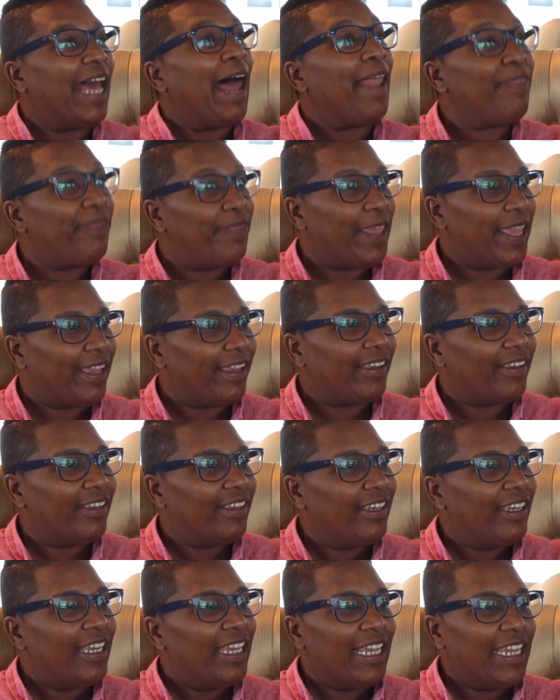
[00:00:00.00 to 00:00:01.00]
that thing.
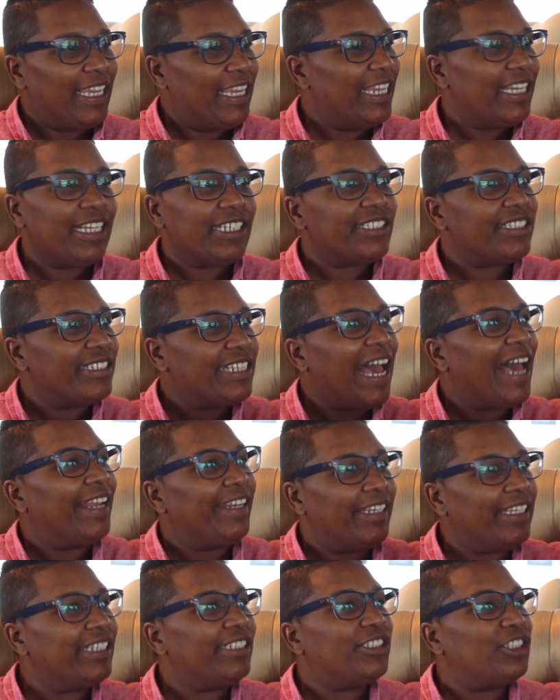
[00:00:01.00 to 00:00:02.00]
Right. He does
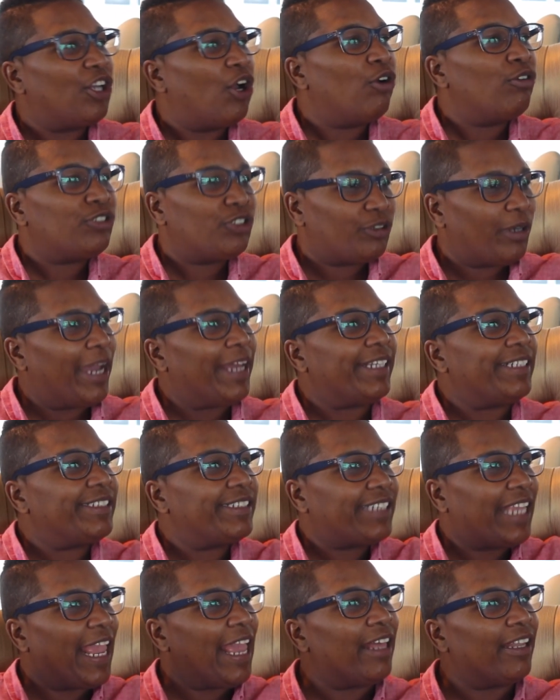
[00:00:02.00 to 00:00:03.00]
not need to go try to
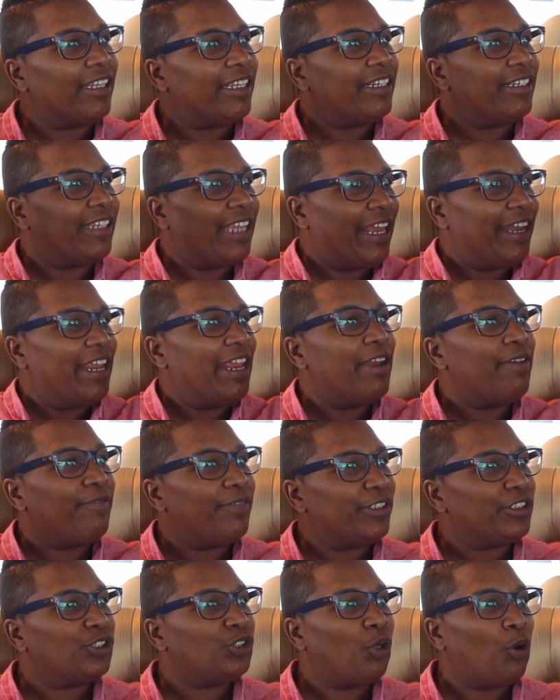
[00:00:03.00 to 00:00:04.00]
scale it, get
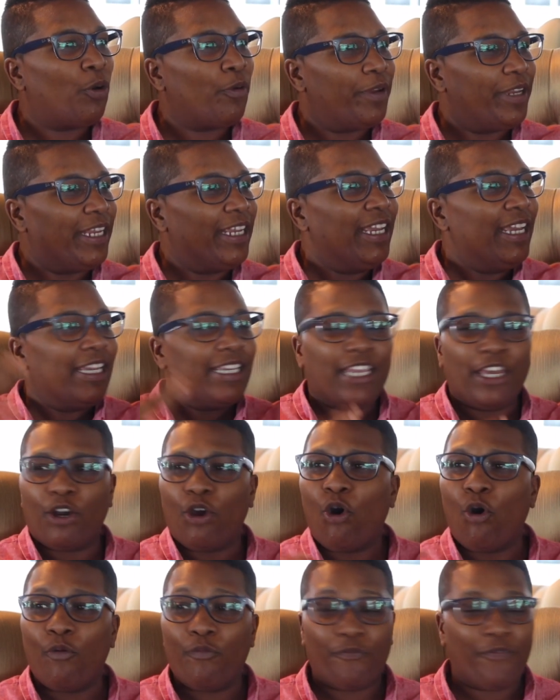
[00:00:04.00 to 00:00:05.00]
inventory, no. get a whole